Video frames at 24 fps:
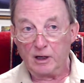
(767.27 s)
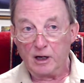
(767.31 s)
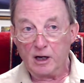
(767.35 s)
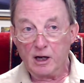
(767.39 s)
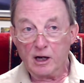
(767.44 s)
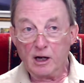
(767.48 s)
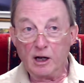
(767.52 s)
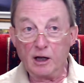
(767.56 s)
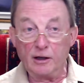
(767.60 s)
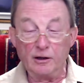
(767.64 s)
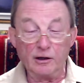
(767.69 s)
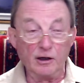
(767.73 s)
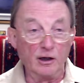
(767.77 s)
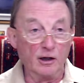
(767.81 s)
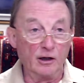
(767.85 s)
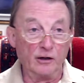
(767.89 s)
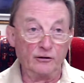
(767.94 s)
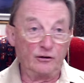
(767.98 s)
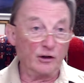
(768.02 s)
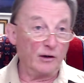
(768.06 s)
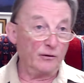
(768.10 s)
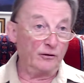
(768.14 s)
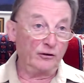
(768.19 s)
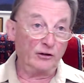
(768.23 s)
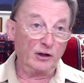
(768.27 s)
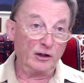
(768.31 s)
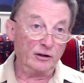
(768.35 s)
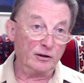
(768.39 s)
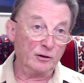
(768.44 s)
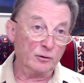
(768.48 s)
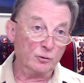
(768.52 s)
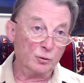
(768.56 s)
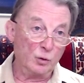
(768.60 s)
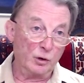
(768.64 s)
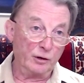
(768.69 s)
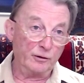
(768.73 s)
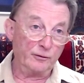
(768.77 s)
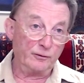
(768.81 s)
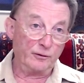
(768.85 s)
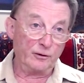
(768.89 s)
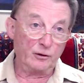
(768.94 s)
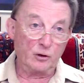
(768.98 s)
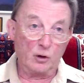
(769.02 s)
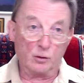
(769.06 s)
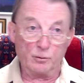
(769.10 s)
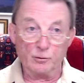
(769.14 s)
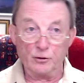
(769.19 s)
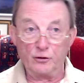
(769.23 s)
And as I've said in one of the
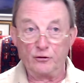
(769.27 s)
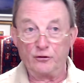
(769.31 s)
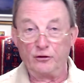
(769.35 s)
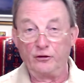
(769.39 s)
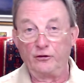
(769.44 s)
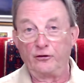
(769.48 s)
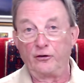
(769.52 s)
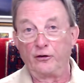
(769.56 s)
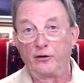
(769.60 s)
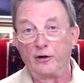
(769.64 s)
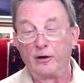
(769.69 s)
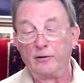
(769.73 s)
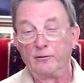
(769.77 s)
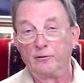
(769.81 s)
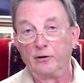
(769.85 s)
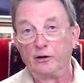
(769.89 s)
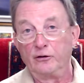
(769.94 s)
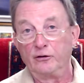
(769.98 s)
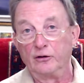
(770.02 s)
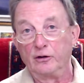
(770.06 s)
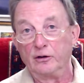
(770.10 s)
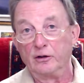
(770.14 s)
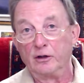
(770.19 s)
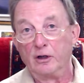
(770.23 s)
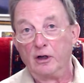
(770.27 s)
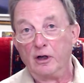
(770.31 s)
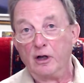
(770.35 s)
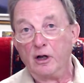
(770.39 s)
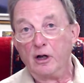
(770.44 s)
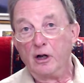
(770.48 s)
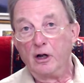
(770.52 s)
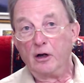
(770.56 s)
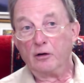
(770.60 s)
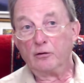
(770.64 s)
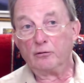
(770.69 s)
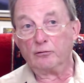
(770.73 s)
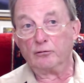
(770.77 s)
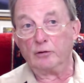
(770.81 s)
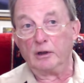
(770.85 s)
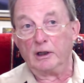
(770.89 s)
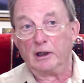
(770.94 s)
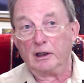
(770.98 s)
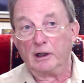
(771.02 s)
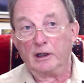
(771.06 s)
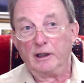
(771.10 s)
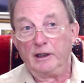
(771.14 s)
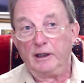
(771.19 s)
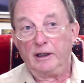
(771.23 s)
commentaries that I've written,
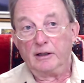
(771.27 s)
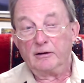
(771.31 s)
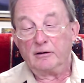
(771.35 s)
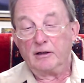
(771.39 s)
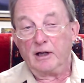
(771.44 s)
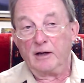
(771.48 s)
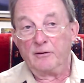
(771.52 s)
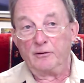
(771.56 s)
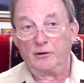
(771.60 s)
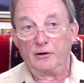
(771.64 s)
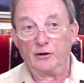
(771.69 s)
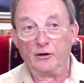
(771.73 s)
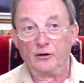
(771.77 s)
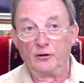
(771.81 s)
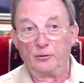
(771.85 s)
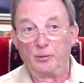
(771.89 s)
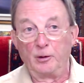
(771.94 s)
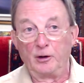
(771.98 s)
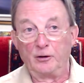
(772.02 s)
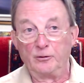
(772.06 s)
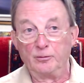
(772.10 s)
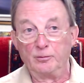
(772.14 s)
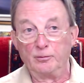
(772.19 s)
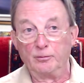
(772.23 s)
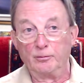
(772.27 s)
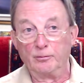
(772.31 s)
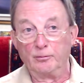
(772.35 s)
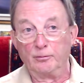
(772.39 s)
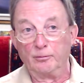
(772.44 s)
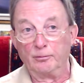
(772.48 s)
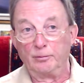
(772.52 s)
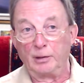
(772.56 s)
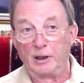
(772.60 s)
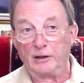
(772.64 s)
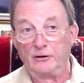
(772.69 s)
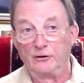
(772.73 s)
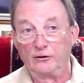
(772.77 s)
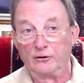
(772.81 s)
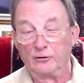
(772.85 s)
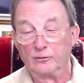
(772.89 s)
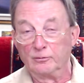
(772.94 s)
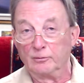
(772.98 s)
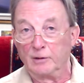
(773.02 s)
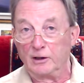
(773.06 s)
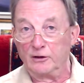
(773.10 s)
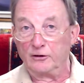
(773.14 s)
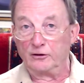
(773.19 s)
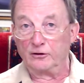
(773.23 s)
really evidence-based
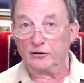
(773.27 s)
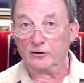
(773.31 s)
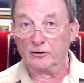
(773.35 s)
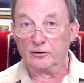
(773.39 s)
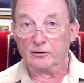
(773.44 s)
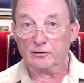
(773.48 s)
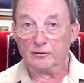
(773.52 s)
medicine